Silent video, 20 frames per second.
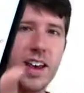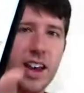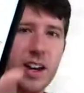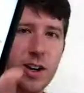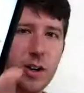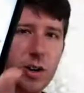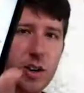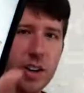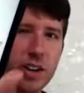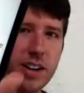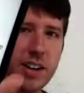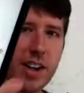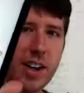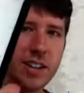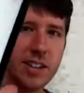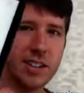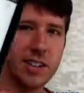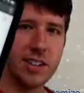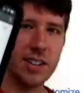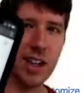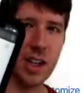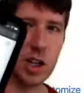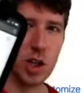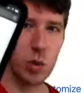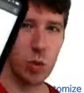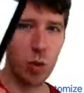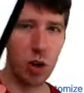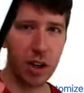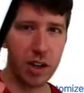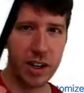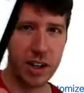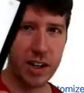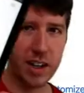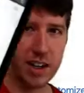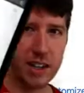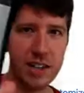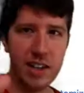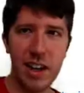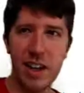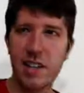and look, it's working.
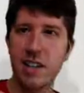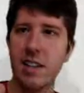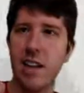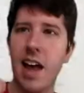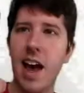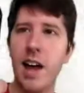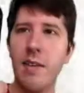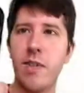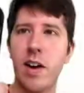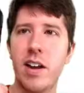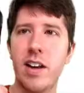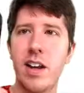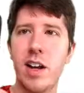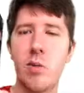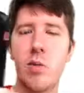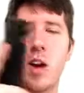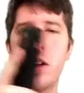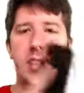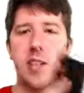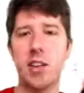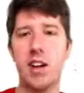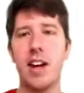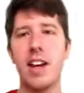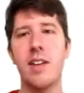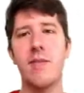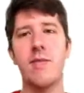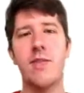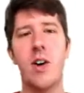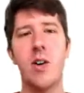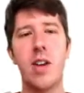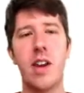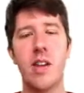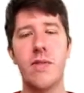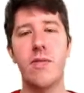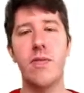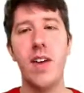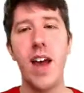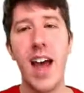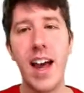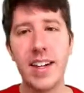It's live on nickwalter.info. And
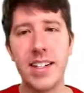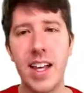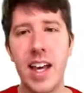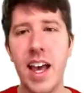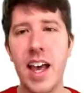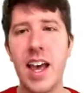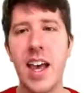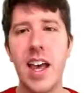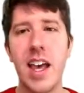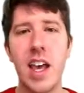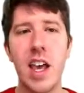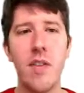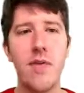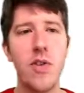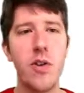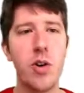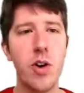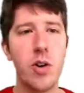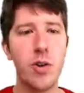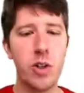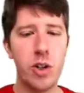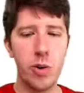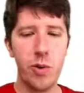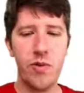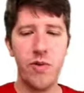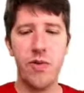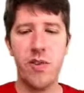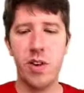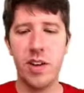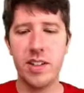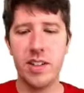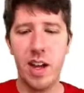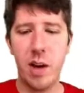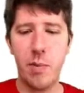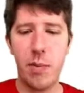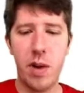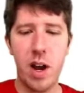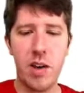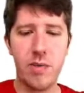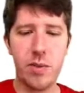in fact, if you go to, for
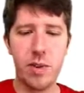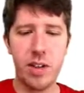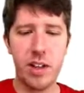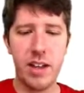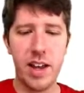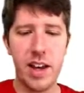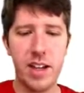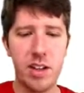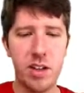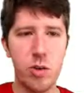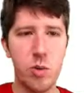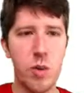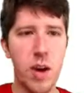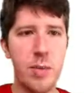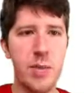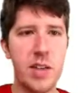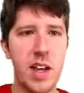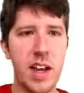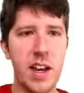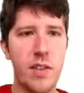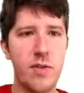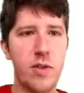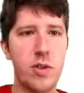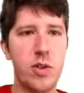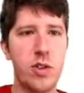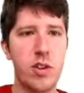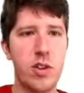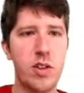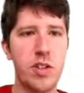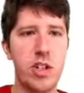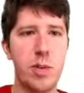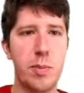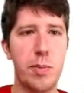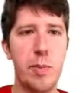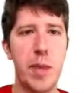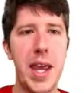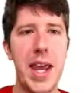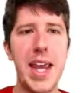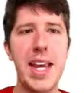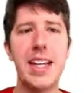example, I really like this website. If you search
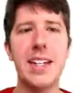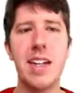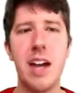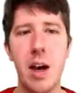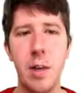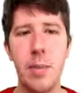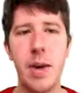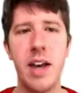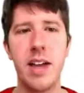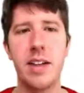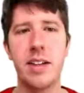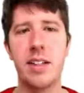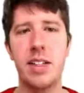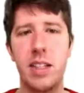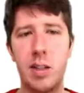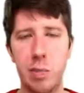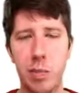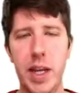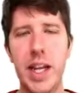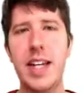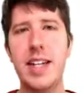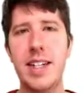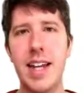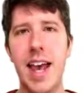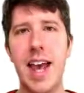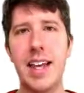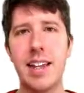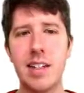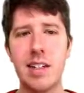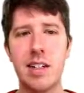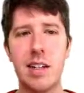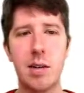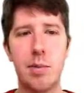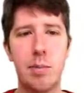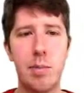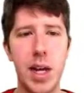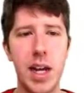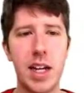pingdom speed test,